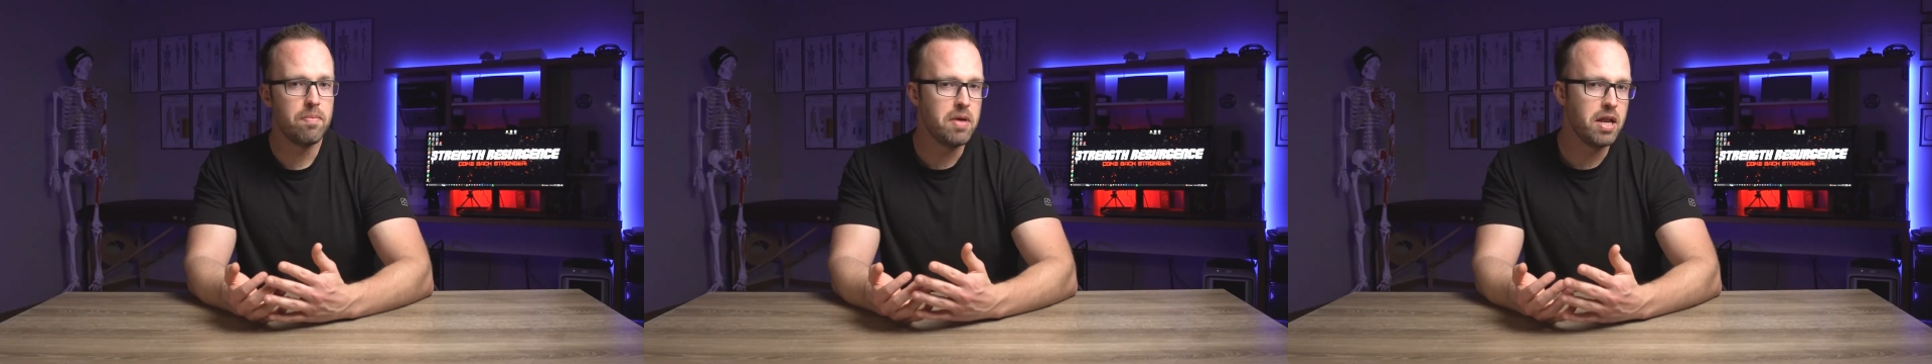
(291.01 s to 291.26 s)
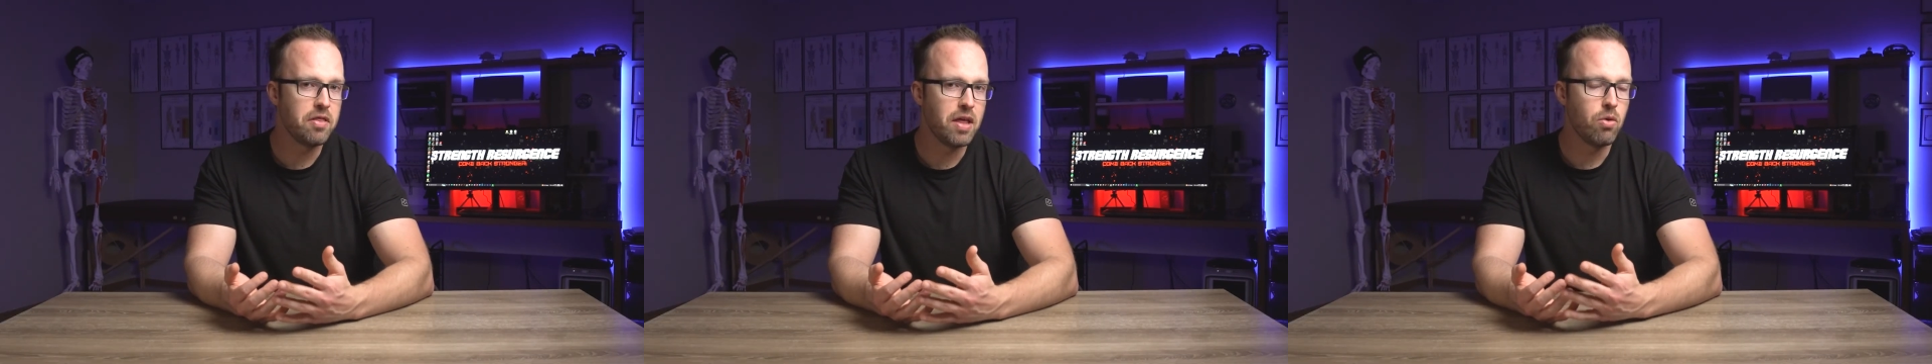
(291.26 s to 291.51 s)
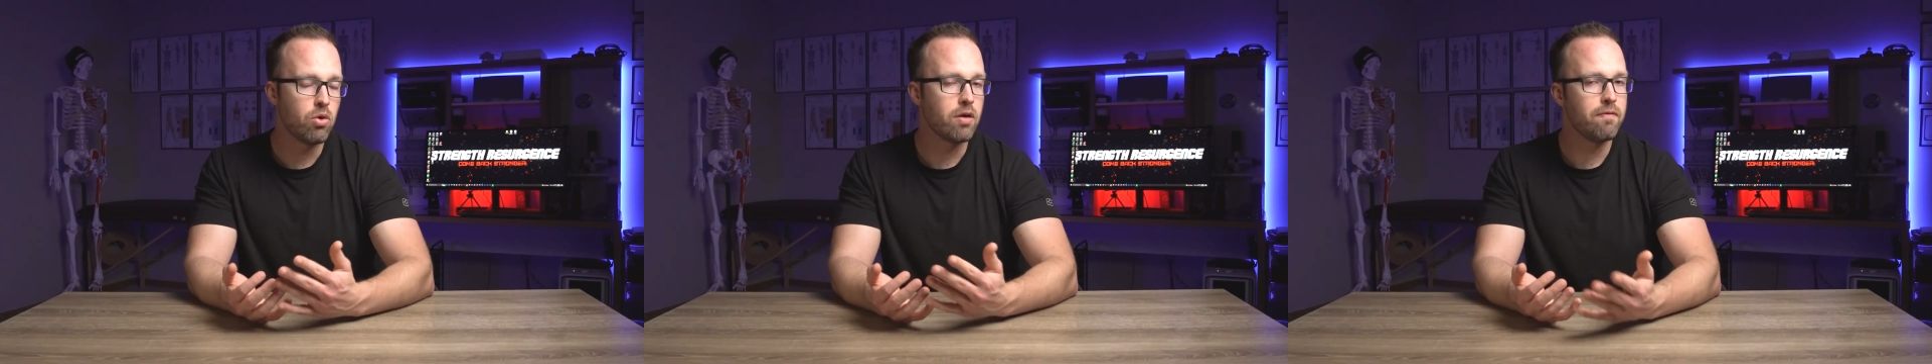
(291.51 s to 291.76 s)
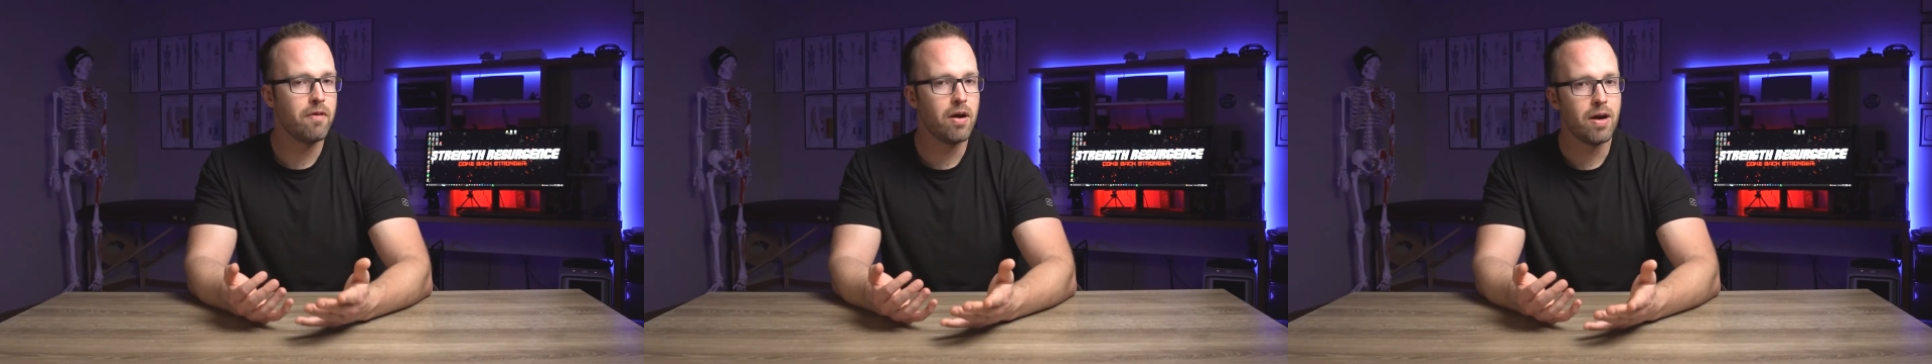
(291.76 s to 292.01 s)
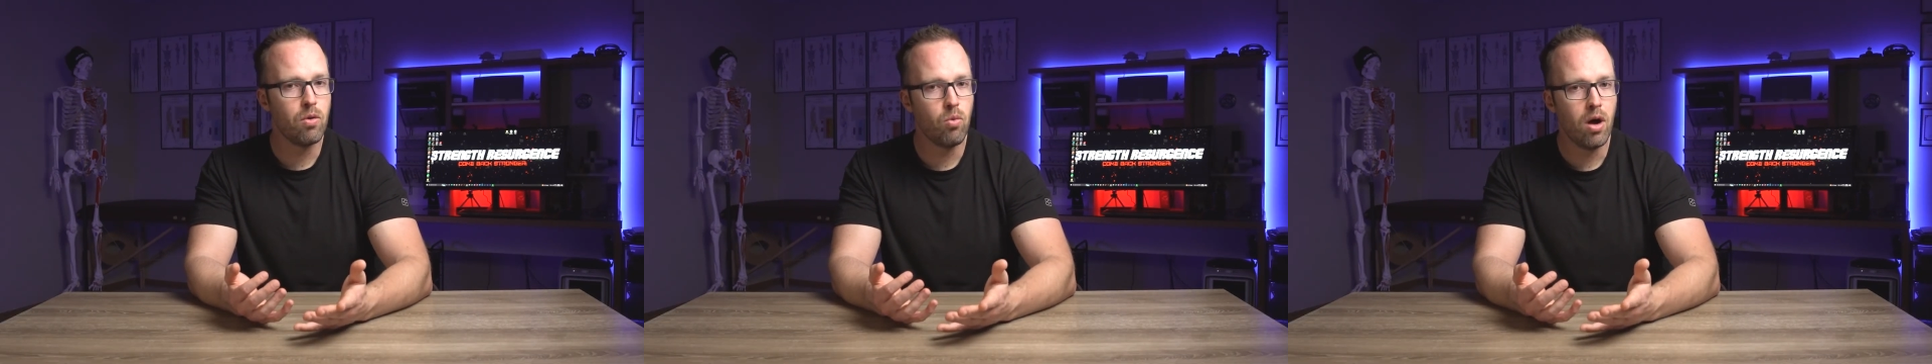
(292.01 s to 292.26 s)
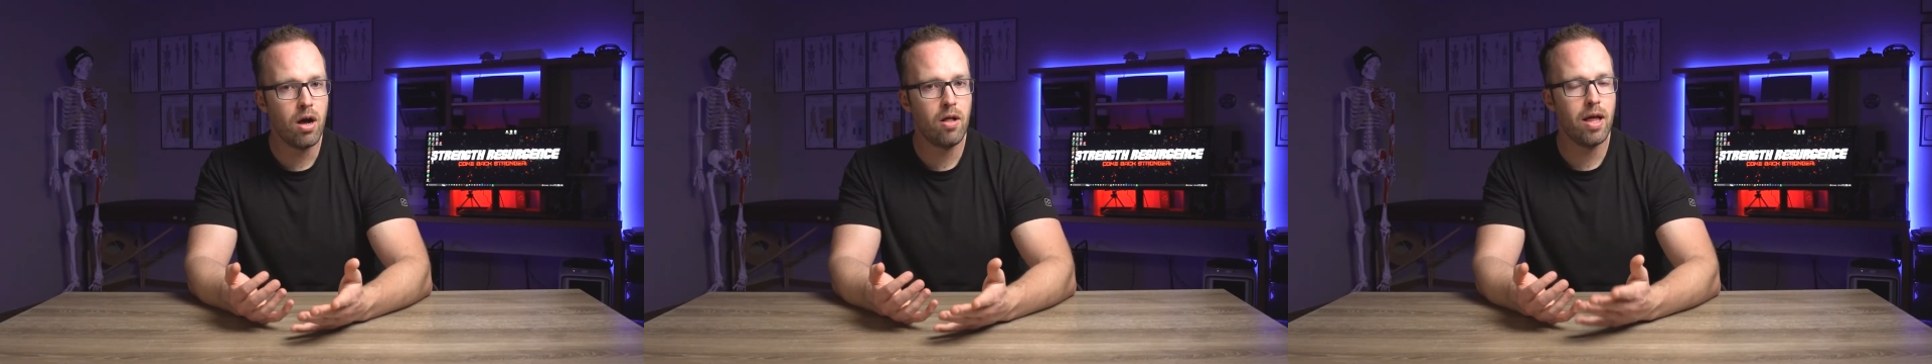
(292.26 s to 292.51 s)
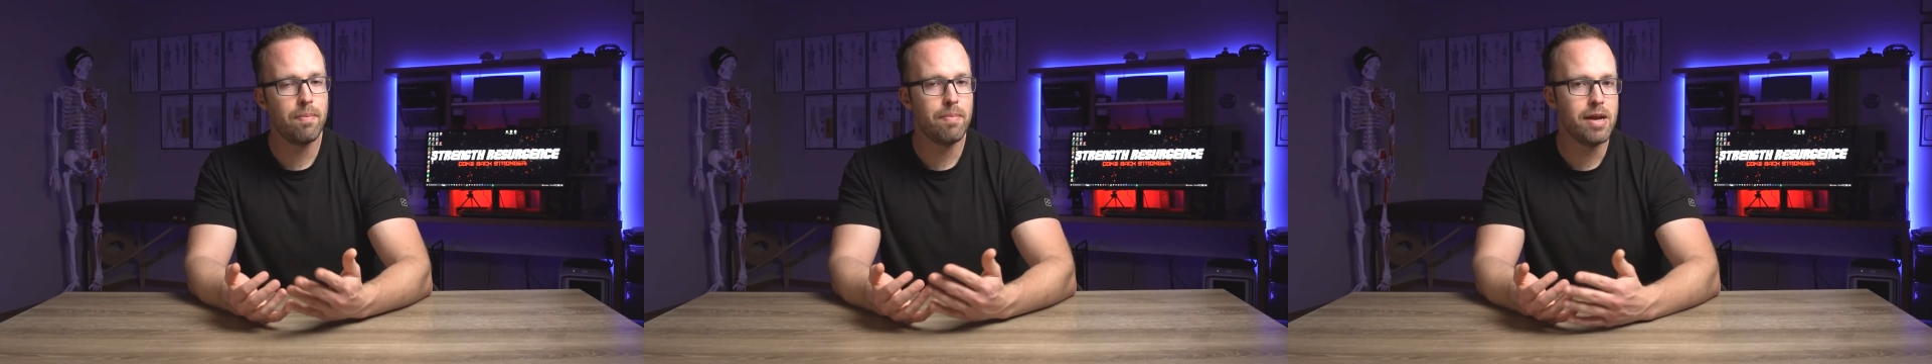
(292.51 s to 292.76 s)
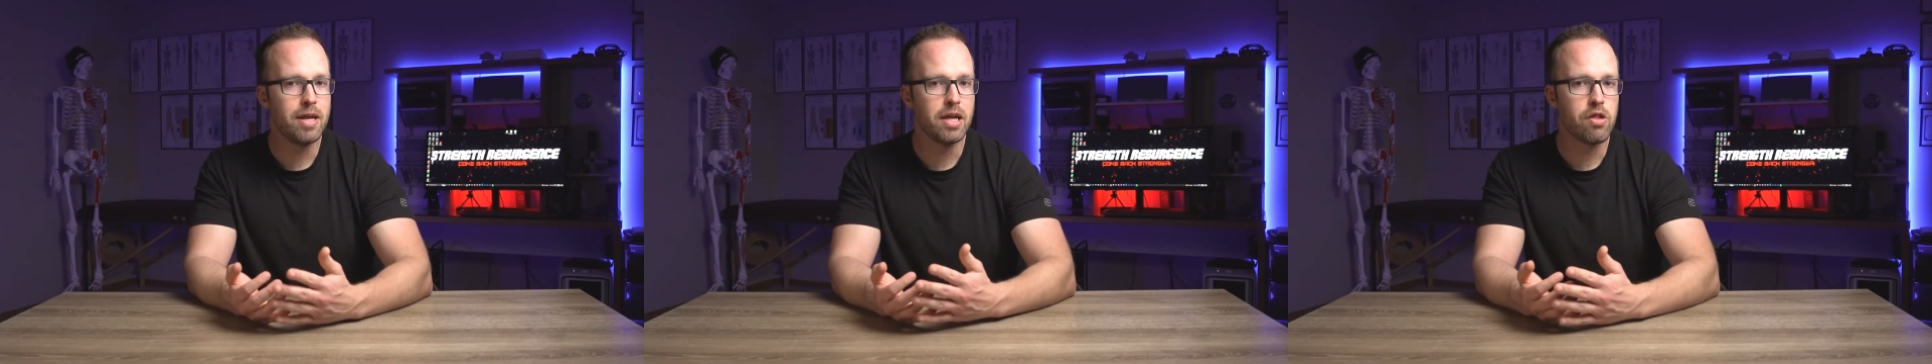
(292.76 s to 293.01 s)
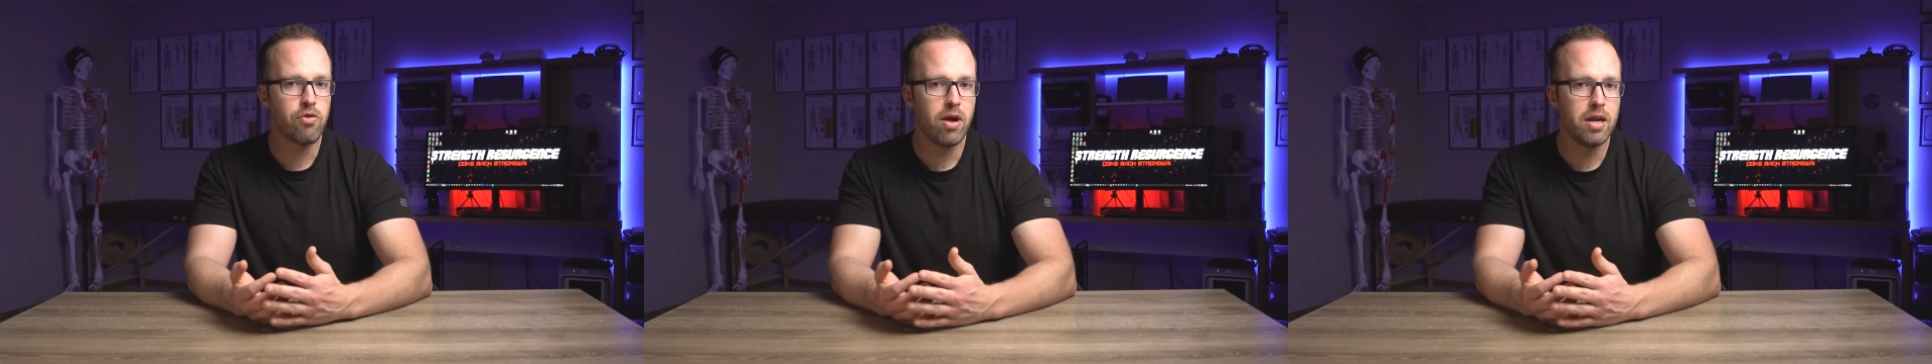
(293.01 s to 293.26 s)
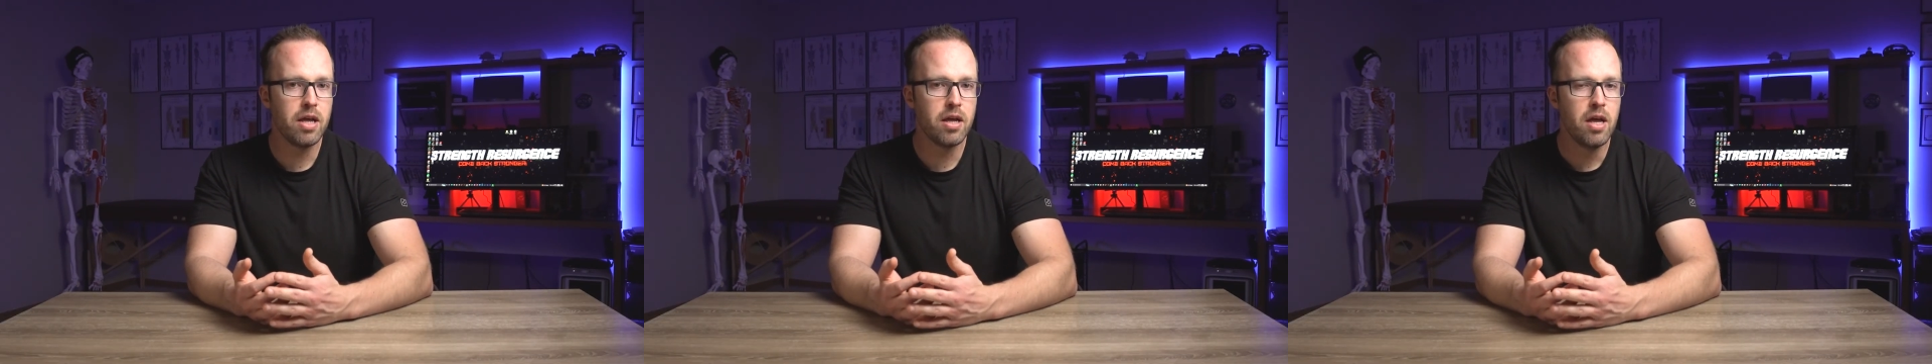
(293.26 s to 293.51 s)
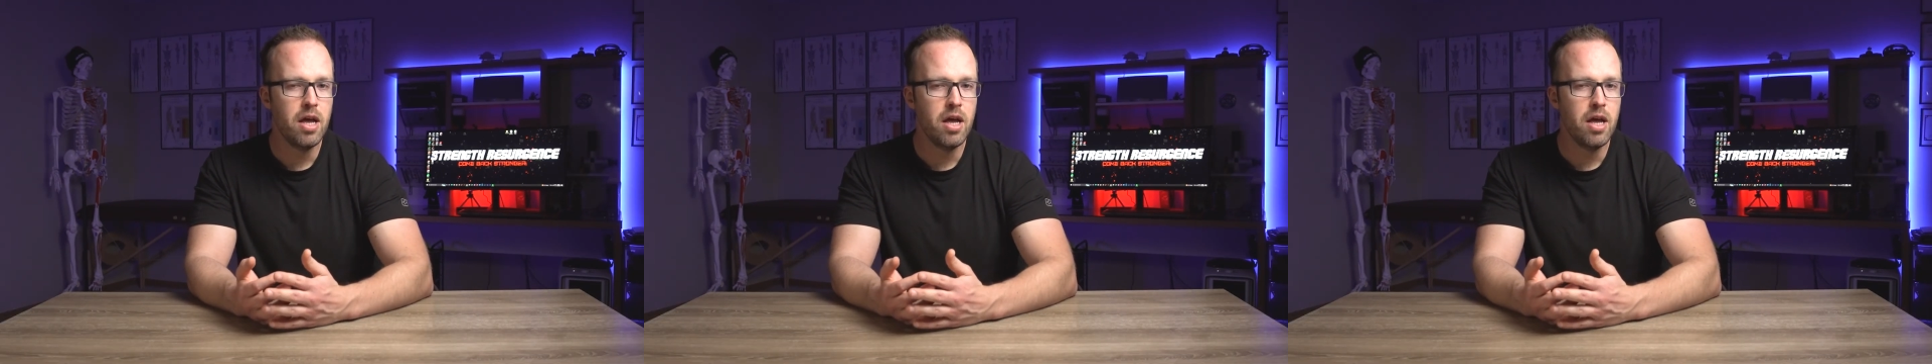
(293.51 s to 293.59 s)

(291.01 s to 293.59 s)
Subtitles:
meaning they work very well at bending and straightening,